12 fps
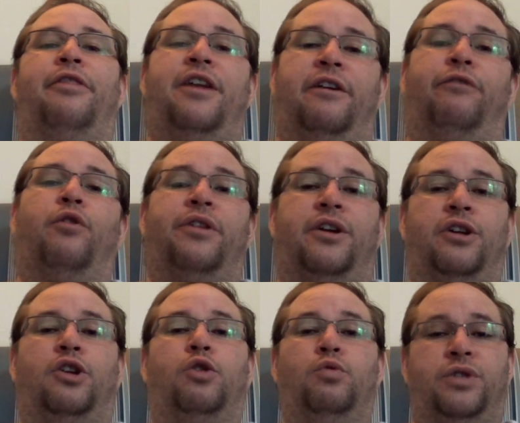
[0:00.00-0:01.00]
therefore the
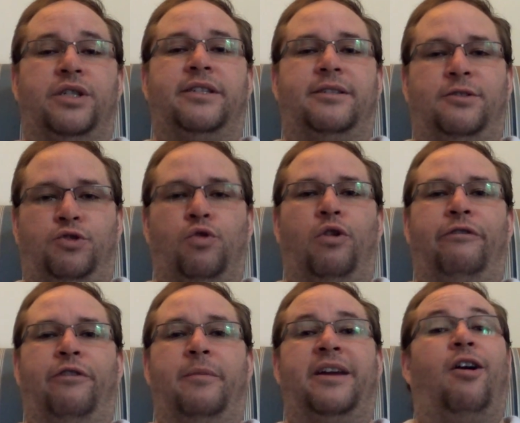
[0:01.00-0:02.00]
conclusions drawn
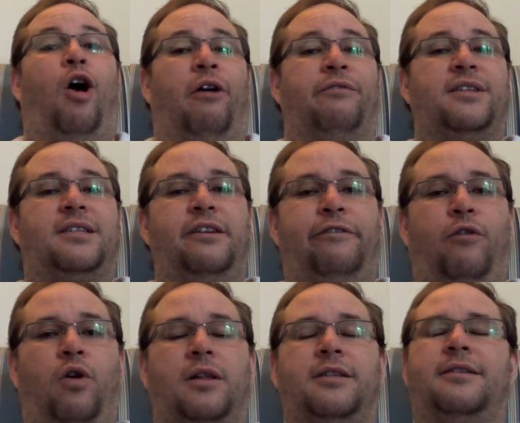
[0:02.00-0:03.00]
from it are obviously
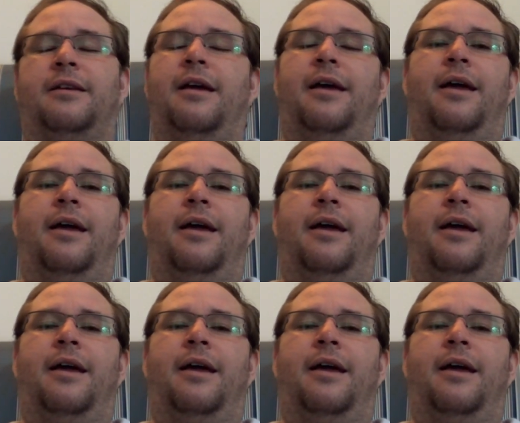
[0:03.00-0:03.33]
false.